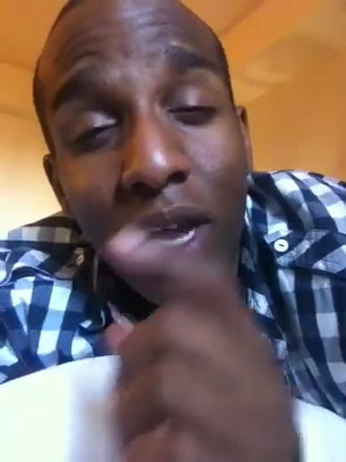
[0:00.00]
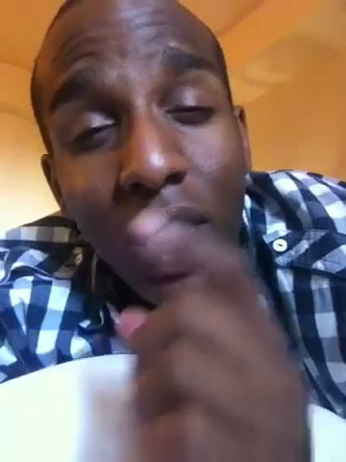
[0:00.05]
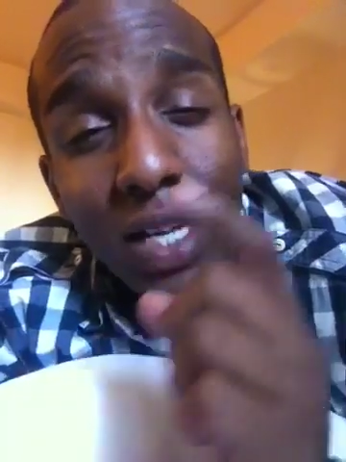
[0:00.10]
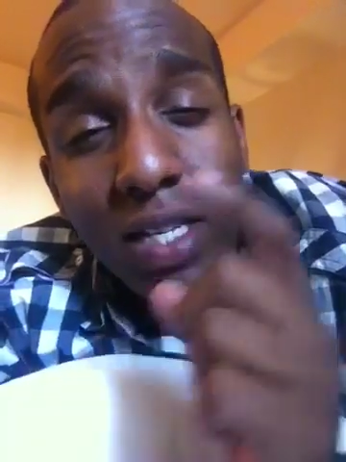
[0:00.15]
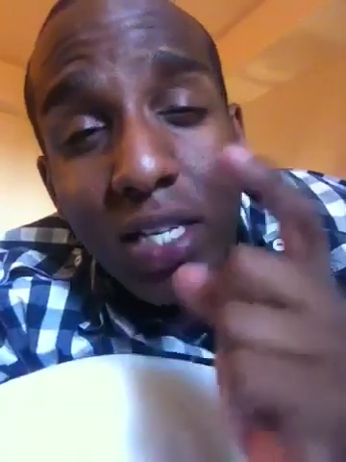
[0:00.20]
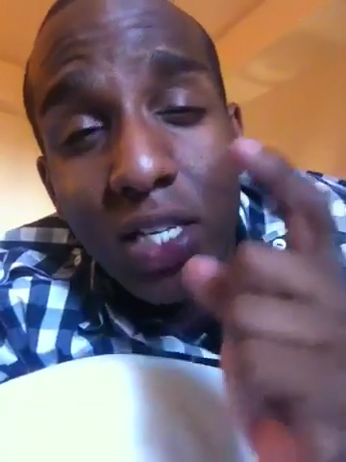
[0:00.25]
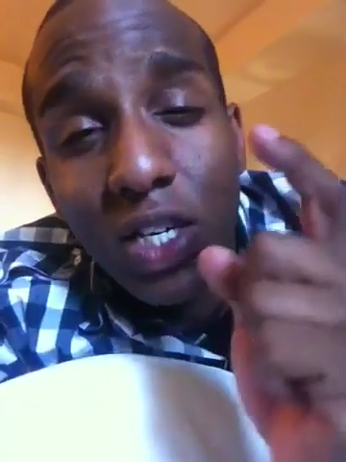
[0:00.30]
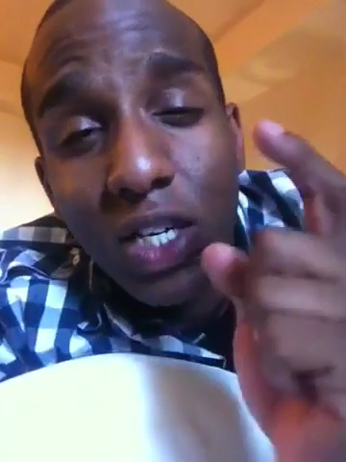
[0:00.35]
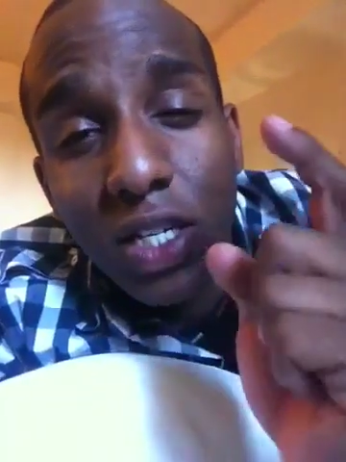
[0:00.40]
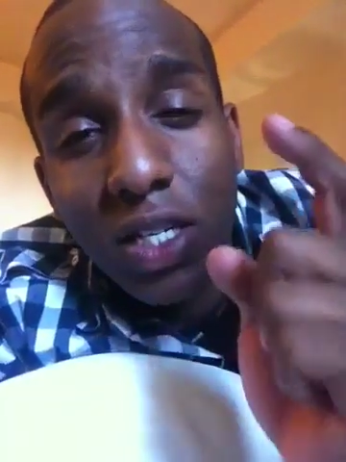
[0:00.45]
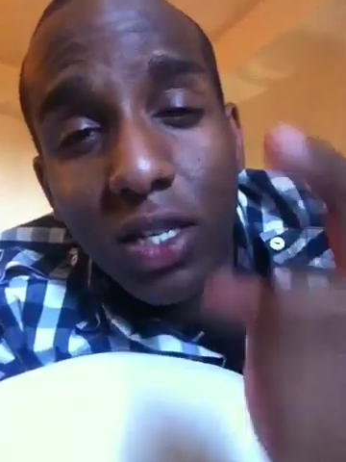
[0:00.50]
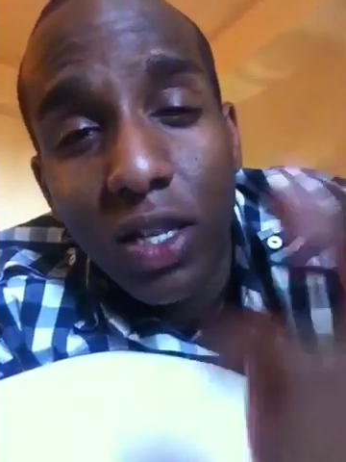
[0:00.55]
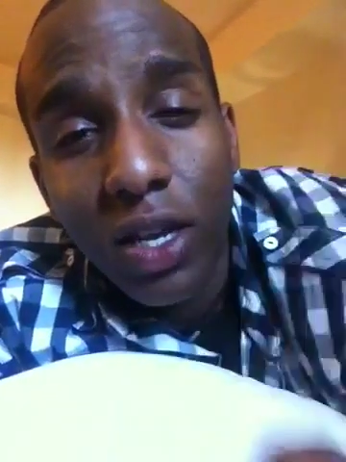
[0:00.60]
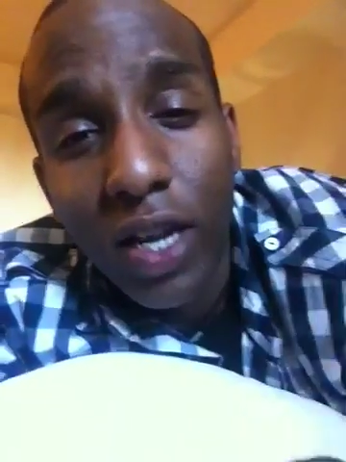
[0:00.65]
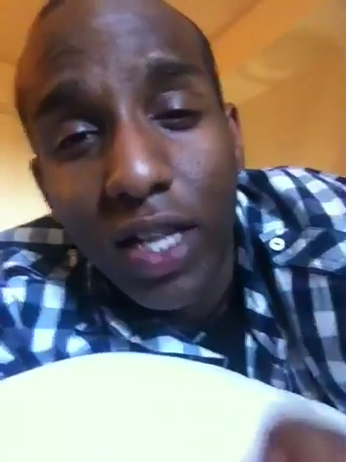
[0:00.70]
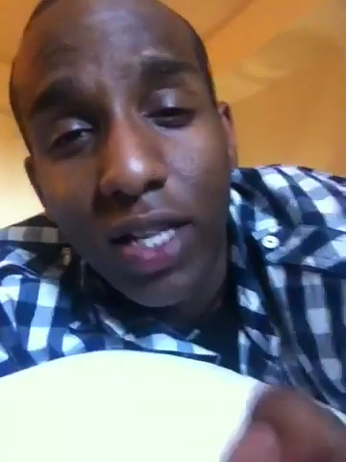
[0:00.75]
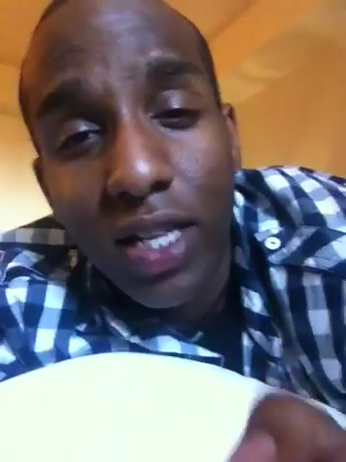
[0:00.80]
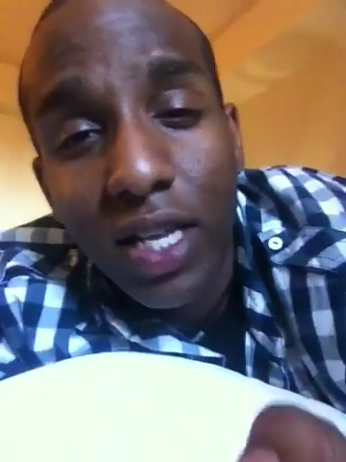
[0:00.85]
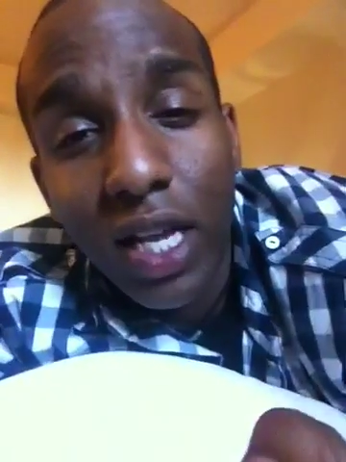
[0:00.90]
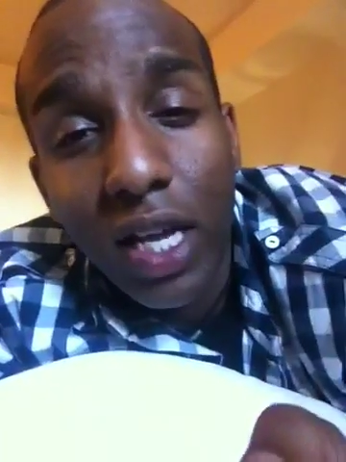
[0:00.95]
I suggest
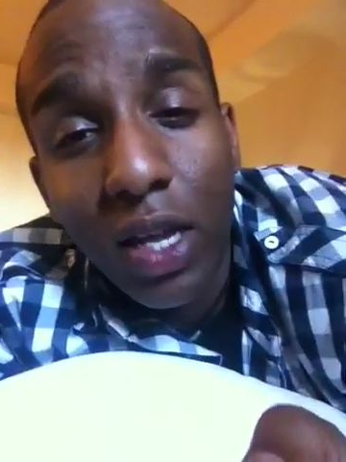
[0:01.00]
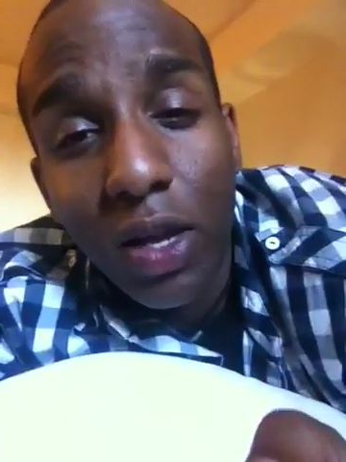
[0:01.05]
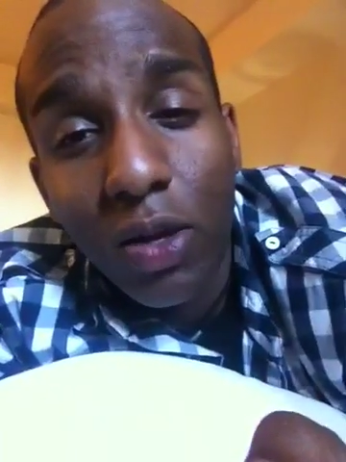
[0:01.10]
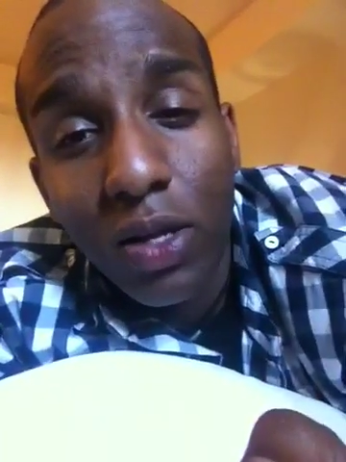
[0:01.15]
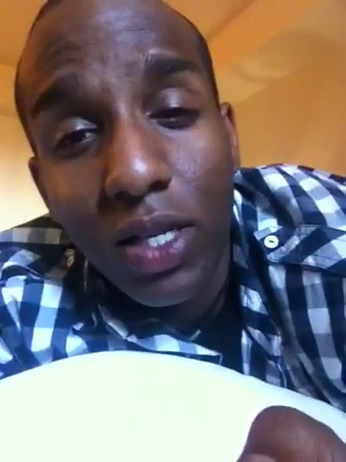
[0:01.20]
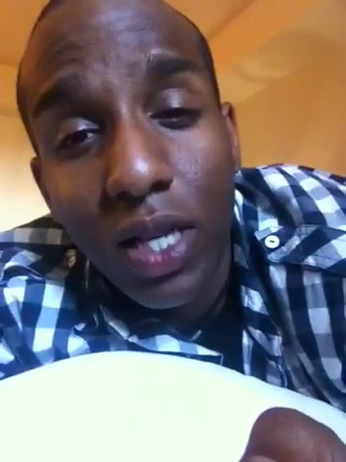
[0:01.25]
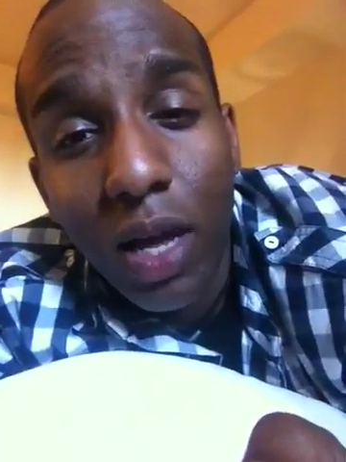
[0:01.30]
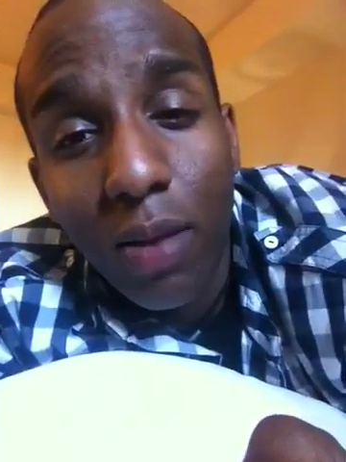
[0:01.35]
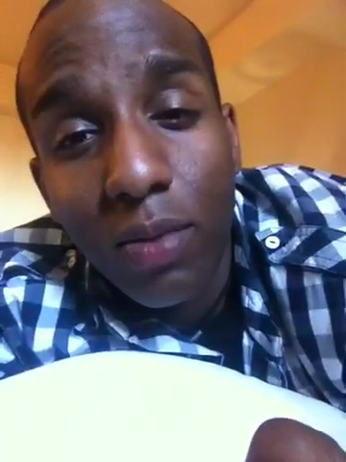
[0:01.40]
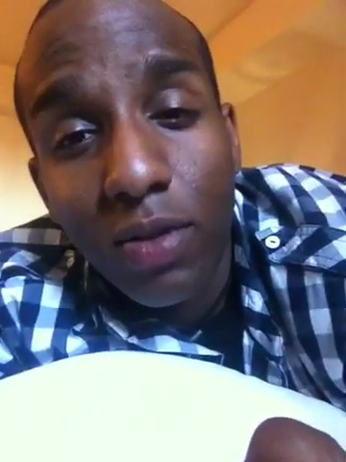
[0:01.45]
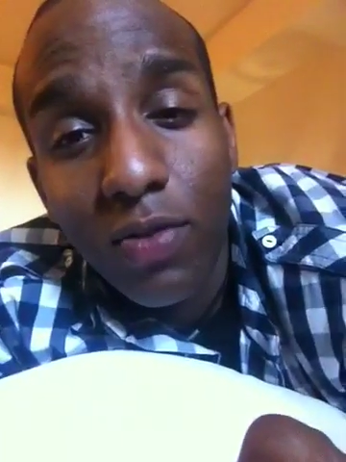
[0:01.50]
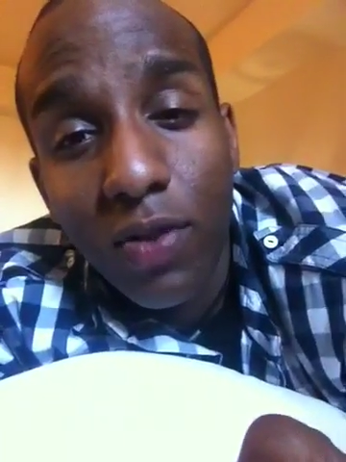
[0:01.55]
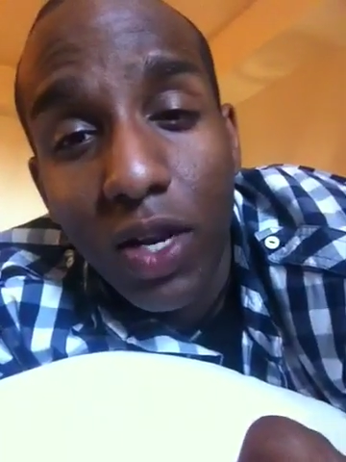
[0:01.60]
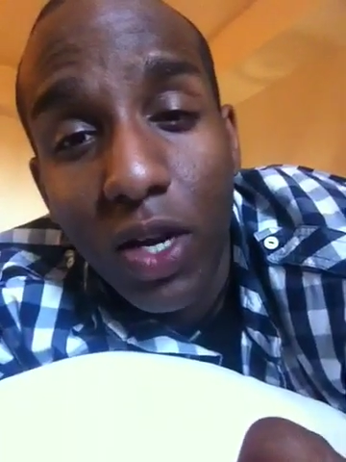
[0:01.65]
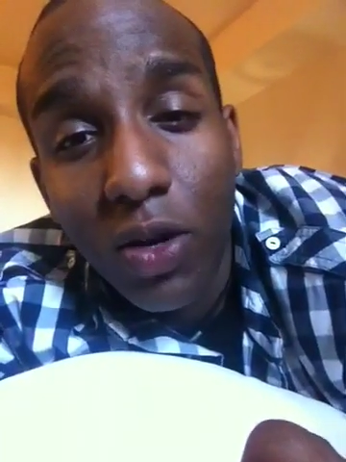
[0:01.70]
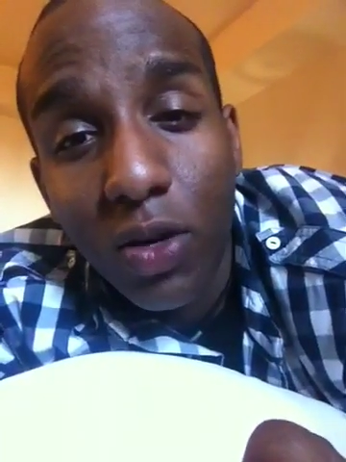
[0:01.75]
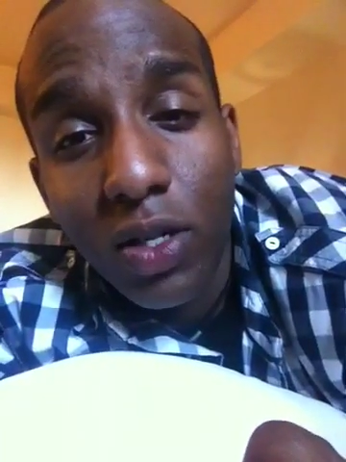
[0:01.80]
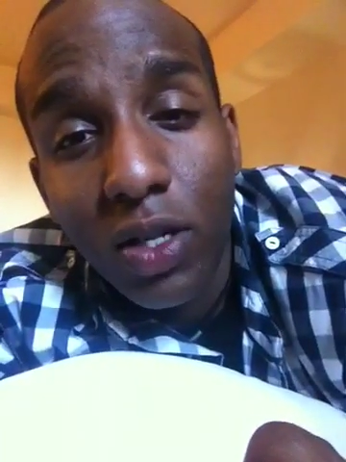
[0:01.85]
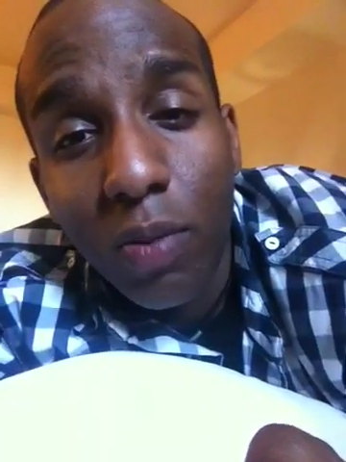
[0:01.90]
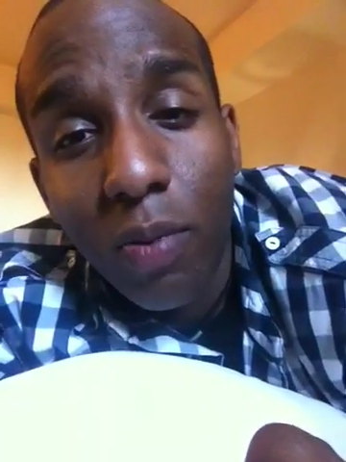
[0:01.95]
look at Tkyosam
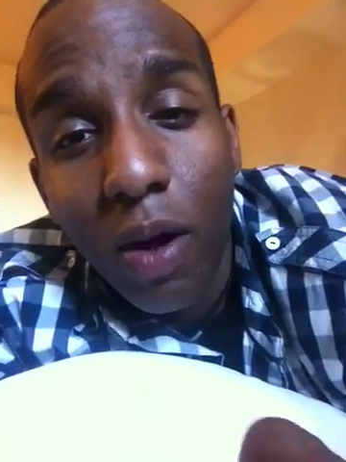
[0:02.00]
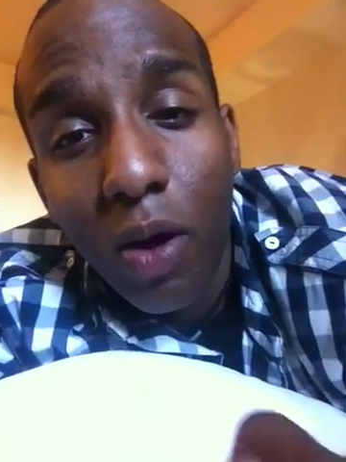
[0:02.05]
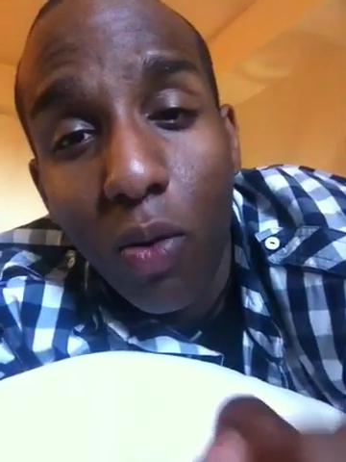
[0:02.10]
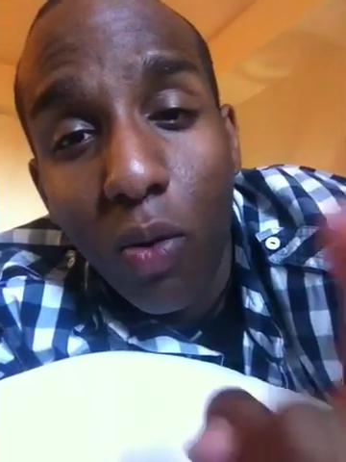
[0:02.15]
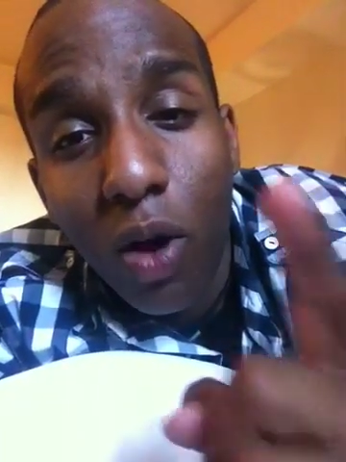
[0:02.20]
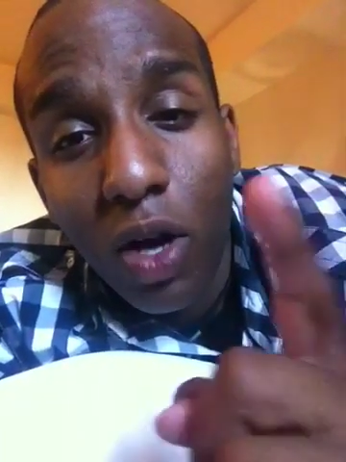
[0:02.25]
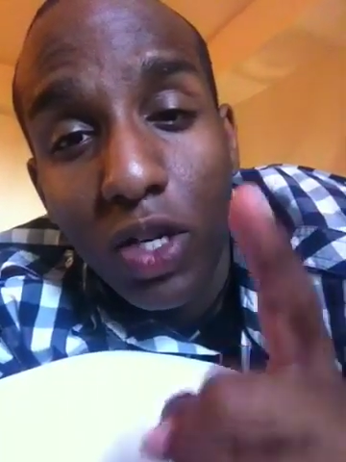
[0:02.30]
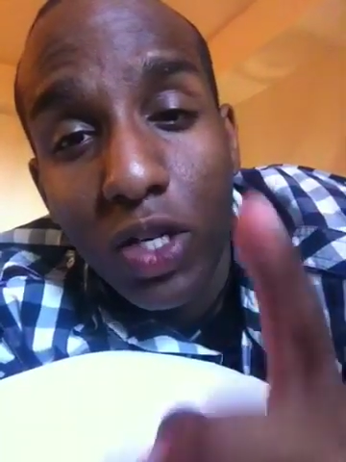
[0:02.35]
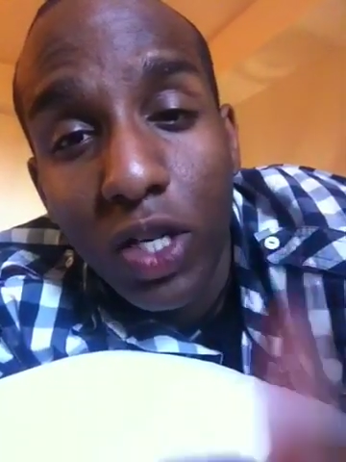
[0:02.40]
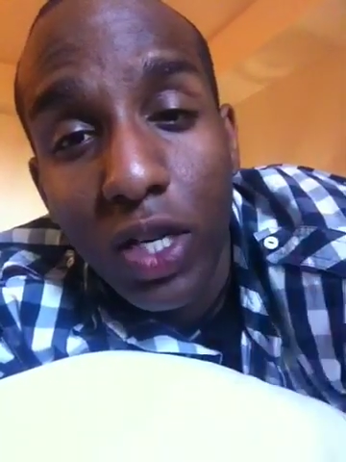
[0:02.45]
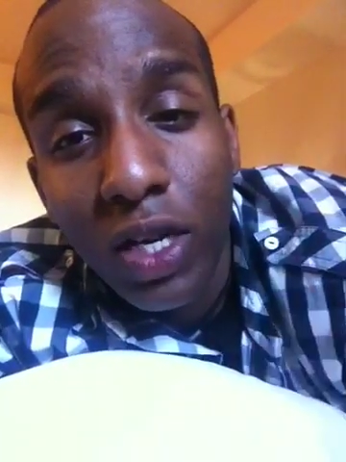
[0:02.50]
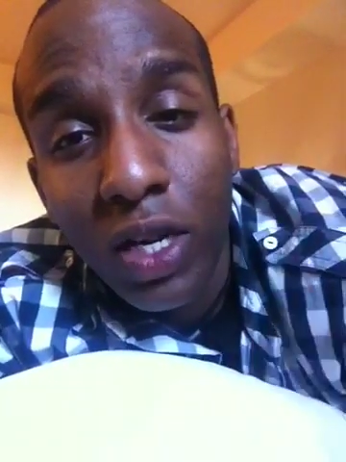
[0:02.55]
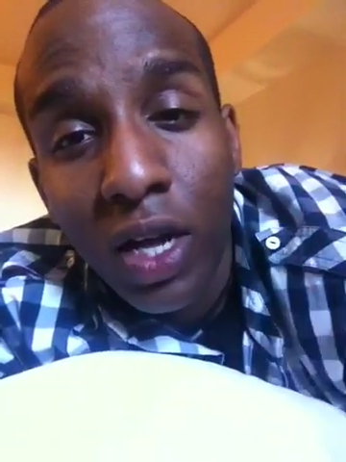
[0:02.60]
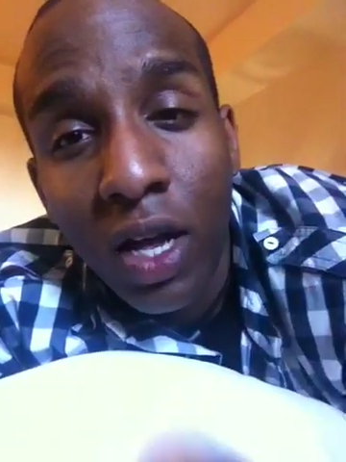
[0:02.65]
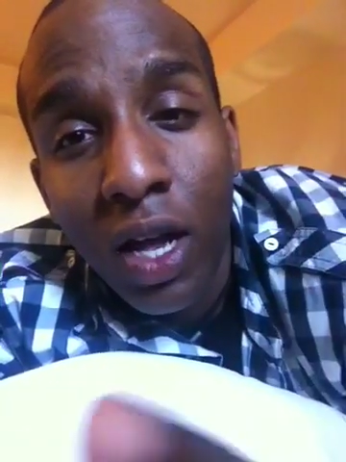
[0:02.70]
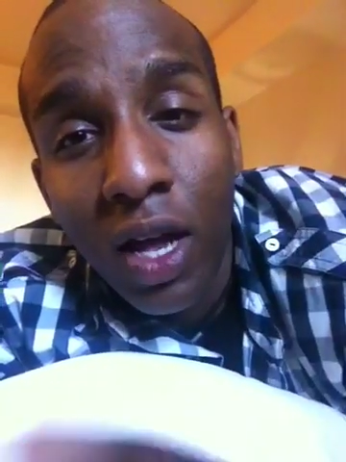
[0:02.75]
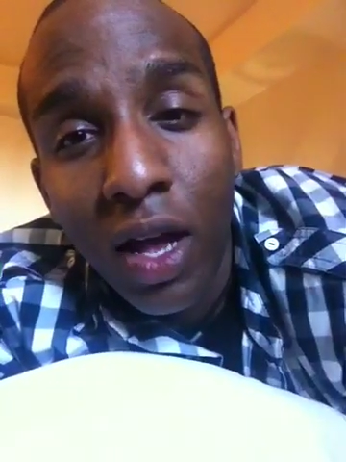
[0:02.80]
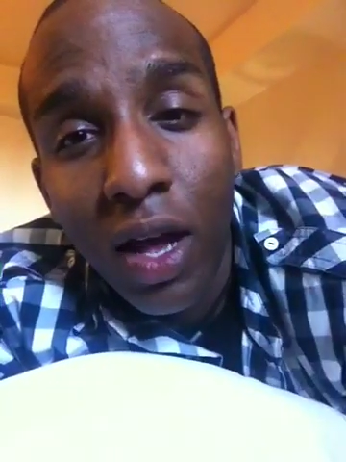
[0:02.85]
videos about watching